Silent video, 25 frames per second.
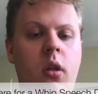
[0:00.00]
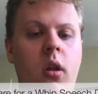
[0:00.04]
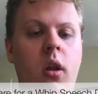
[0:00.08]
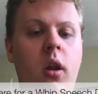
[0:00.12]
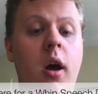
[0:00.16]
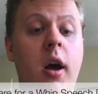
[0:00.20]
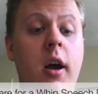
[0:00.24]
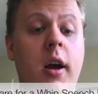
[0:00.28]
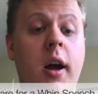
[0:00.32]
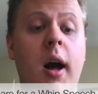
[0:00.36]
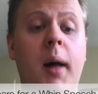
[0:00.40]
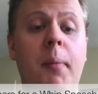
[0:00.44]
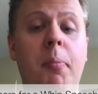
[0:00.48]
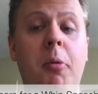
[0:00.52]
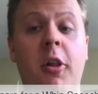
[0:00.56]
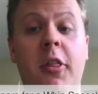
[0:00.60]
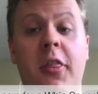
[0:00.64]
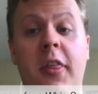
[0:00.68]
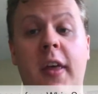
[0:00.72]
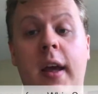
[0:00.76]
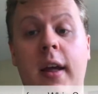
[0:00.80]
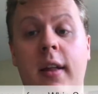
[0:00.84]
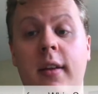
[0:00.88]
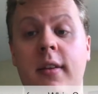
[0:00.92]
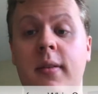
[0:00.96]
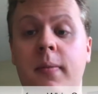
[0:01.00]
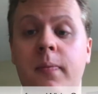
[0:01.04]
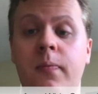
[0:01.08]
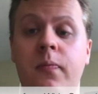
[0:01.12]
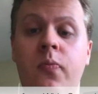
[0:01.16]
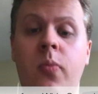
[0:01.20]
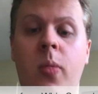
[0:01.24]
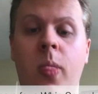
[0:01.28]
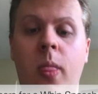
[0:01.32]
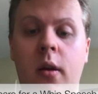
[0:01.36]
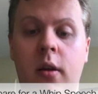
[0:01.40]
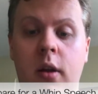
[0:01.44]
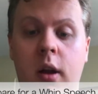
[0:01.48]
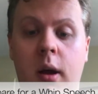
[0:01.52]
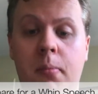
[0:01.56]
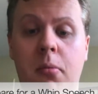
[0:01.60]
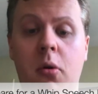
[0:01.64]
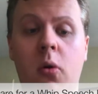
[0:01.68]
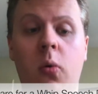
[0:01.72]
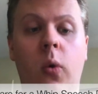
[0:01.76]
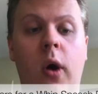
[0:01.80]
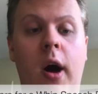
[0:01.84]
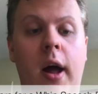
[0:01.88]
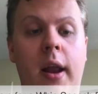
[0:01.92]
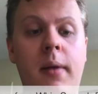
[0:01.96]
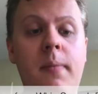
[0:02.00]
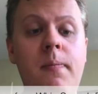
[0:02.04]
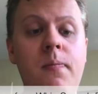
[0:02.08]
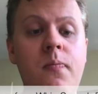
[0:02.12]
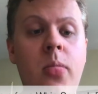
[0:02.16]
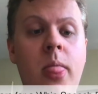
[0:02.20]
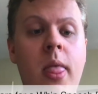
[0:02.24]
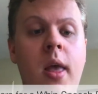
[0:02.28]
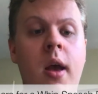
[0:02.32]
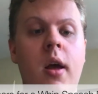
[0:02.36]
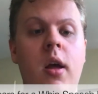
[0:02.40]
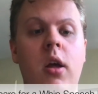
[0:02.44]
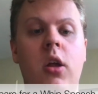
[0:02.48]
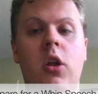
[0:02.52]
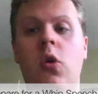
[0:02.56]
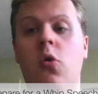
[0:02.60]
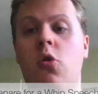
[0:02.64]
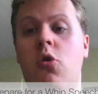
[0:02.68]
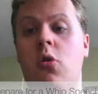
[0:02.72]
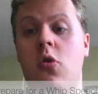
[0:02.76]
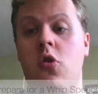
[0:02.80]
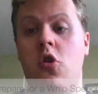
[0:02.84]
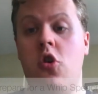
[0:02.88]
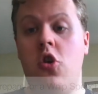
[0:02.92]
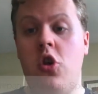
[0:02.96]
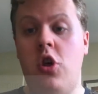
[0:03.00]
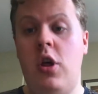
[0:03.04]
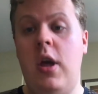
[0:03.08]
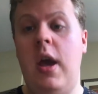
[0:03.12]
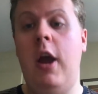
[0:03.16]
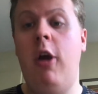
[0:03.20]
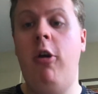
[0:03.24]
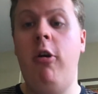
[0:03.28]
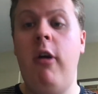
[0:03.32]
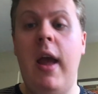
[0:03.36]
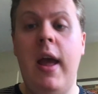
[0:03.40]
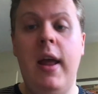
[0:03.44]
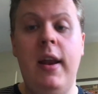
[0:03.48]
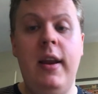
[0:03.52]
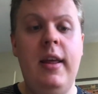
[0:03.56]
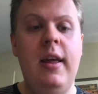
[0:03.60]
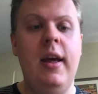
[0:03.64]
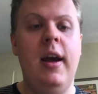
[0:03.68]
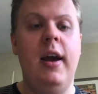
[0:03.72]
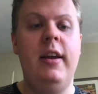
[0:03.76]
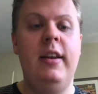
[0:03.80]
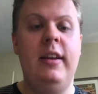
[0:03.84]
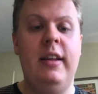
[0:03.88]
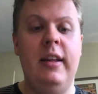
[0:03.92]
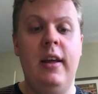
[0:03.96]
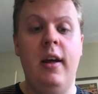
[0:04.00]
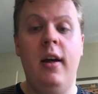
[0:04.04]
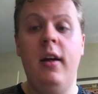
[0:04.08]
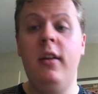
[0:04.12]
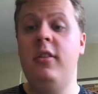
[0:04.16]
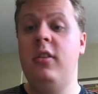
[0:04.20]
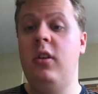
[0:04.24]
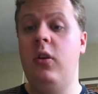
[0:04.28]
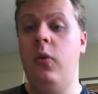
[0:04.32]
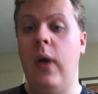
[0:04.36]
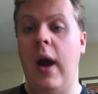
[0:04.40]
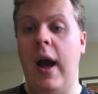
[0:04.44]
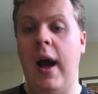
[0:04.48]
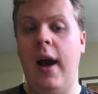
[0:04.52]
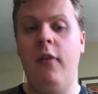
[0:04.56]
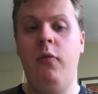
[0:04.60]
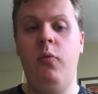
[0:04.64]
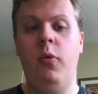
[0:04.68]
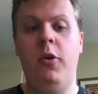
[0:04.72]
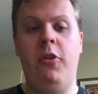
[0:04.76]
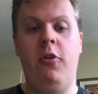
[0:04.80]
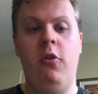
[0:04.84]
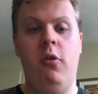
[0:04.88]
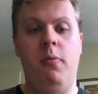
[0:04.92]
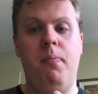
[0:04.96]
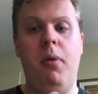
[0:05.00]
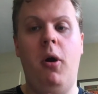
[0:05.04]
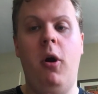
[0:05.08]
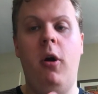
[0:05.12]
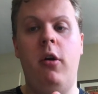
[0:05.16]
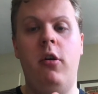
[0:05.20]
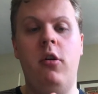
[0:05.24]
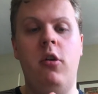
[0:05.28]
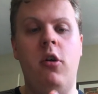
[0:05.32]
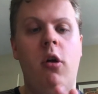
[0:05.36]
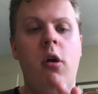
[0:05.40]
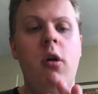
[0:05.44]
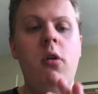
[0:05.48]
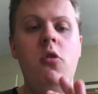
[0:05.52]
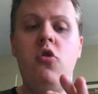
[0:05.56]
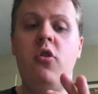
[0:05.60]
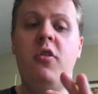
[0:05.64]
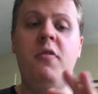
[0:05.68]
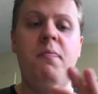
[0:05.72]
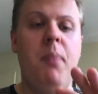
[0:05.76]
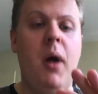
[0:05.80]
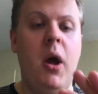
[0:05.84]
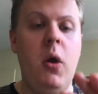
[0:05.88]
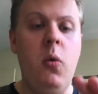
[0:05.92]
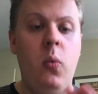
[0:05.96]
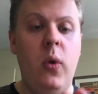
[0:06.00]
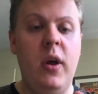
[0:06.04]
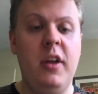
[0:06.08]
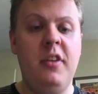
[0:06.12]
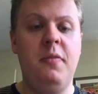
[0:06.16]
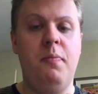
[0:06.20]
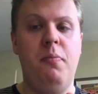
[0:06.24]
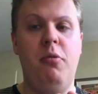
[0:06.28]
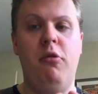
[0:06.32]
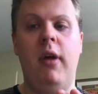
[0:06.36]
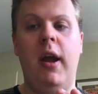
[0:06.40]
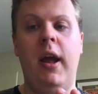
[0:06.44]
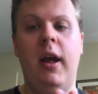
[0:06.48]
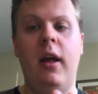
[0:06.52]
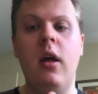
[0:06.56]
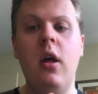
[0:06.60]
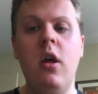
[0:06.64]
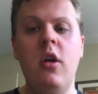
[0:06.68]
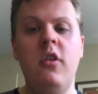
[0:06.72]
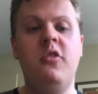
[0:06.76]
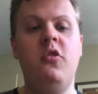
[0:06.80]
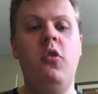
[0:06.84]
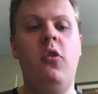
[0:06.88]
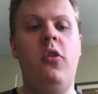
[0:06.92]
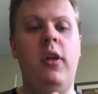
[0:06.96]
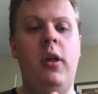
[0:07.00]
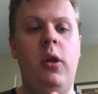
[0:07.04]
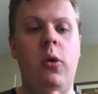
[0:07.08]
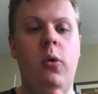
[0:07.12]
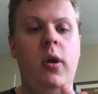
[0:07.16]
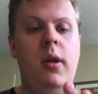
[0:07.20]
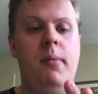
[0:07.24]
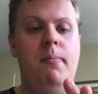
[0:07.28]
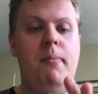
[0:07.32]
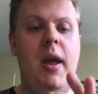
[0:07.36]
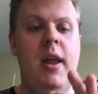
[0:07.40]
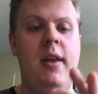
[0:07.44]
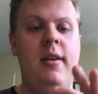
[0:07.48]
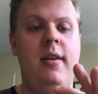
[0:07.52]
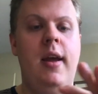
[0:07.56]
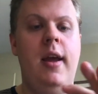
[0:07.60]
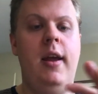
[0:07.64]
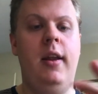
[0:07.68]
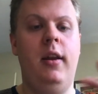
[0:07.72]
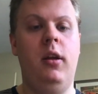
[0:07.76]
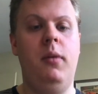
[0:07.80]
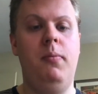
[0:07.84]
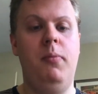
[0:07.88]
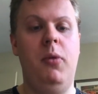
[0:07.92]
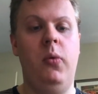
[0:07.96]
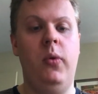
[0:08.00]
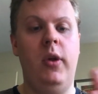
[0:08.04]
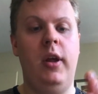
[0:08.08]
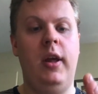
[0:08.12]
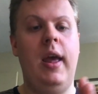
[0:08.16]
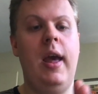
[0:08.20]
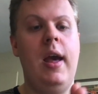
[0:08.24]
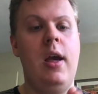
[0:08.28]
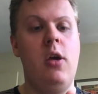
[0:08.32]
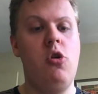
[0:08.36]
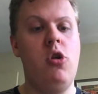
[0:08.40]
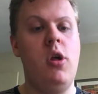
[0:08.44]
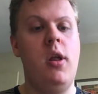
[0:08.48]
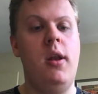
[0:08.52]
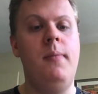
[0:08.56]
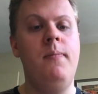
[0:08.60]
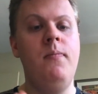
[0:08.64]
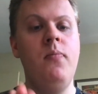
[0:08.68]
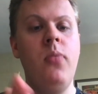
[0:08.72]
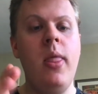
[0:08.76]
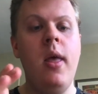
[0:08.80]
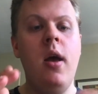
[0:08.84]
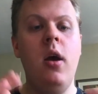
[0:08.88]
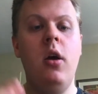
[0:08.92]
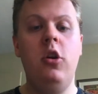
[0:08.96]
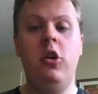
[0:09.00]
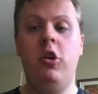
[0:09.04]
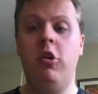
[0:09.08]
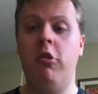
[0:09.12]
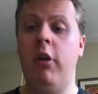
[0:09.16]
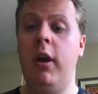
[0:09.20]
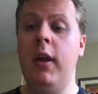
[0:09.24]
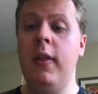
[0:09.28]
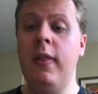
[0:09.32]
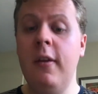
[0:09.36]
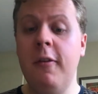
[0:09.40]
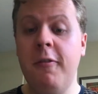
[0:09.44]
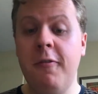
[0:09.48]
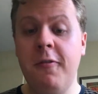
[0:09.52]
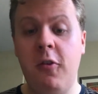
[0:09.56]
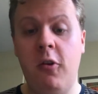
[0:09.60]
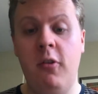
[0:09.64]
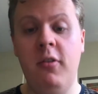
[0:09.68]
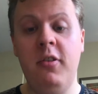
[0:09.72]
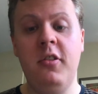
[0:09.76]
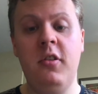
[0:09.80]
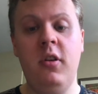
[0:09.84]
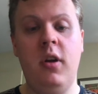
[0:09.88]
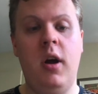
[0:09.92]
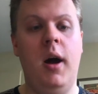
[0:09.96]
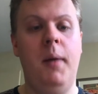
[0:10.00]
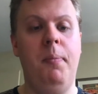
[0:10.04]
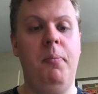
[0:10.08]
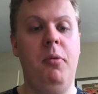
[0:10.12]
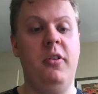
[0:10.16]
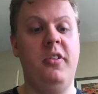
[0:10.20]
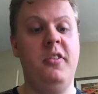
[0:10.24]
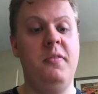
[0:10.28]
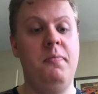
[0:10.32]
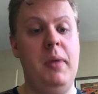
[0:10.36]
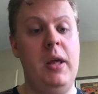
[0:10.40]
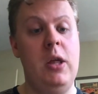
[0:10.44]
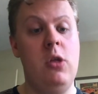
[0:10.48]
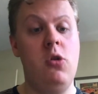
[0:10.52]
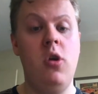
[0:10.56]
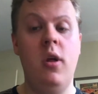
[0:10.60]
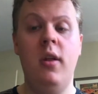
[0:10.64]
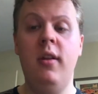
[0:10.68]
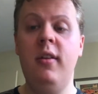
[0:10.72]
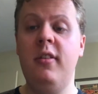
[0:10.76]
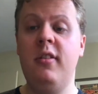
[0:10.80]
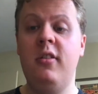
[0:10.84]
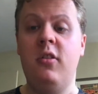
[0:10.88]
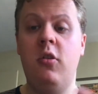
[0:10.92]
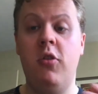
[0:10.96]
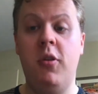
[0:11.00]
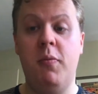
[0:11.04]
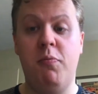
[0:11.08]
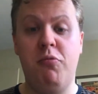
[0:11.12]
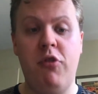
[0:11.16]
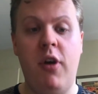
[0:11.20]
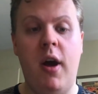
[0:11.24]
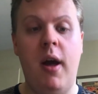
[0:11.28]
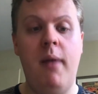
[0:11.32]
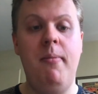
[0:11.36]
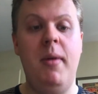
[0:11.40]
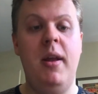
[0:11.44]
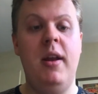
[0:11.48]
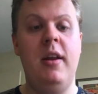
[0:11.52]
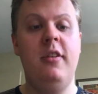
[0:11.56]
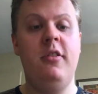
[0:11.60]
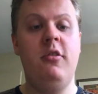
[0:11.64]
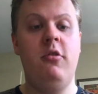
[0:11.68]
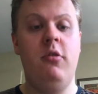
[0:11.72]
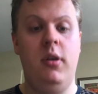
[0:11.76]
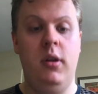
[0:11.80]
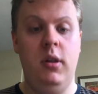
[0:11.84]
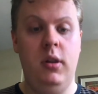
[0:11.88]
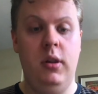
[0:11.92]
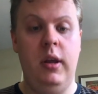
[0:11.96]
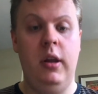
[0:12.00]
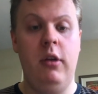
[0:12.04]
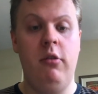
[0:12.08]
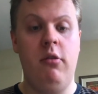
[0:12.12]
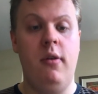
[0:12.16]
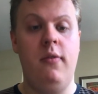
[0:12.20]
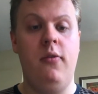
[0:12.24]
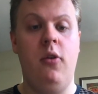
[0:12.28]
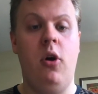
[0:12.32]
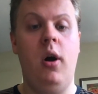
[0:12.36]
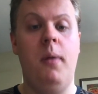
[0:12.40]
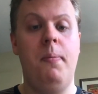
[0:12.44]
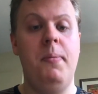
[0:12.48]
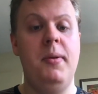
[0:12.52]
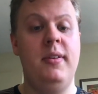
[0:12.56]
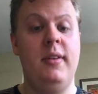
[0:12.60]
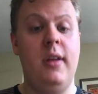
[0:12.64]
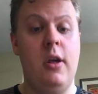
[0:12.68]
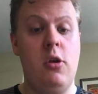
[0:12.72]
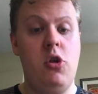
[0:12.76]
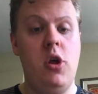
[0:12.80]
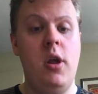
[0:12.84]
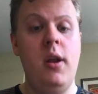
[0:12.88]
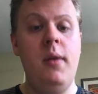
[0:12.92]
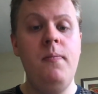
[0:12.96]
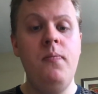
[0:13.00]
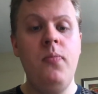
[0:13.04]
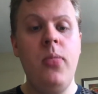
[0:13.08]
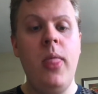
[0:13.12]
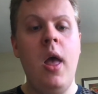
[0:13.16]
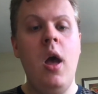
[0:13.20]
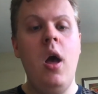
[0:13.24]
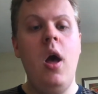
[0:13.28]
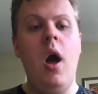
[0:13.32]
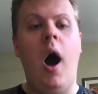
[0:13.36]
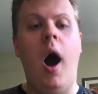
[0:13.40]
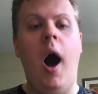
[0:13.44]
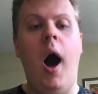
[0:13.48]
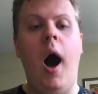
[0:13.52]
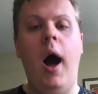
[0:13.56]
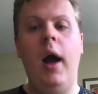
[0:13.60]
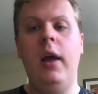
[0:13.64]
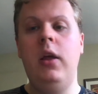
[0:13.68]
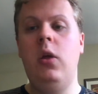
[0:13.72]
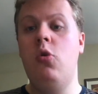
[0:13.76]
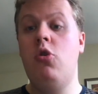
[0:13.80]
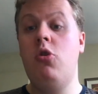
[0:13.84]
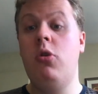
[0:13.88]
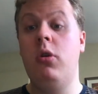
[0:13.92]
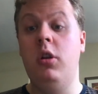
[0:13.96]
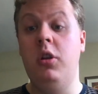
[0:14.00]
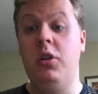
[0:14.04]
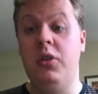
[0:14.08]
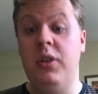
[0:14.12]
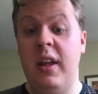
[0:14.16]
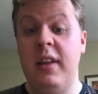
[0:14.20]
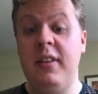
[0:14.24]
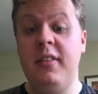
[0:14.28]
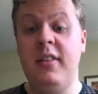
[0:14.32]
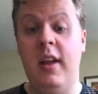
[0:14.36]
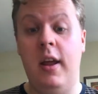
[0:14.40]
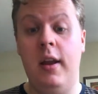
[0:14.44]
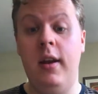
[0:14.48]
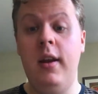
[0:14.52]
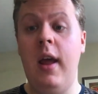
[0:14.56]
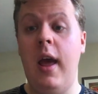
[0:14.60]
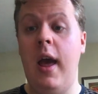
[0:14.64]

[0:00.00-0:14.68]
A couple things. Number one, you should share any ideas you have with your partner just by whispering so that you can maintain communication. During the first couple speeches, so the Prime Minister and Leader of Opposition, you should listen